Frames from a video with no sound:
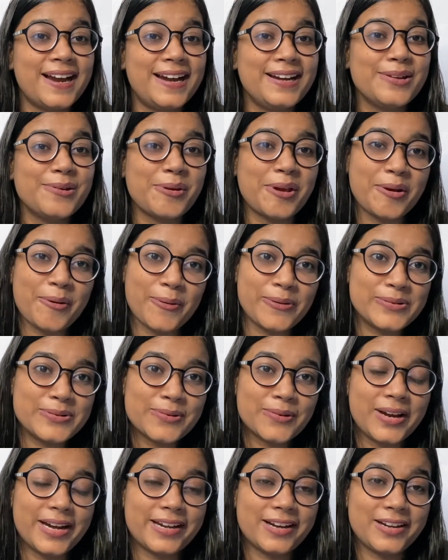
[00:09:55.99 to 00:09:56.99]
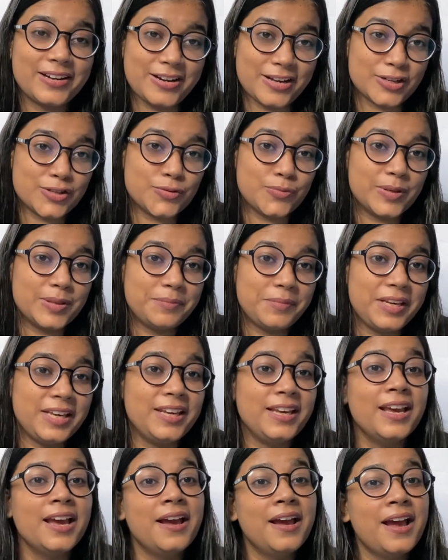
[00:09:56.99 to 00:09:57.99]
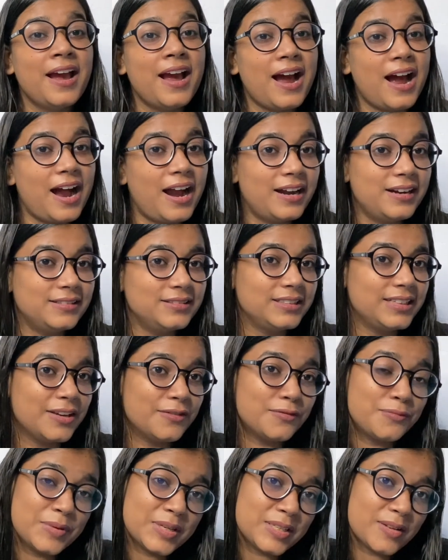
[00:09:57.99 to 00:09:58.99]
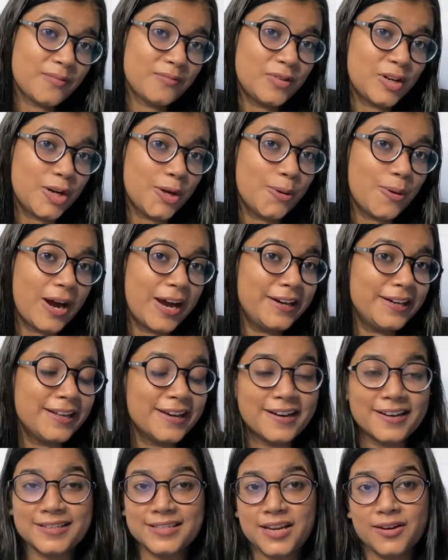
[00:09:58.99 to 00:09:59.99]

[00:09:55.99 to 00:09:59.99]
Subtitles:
and you can also get in touch with me and give me some video ideas,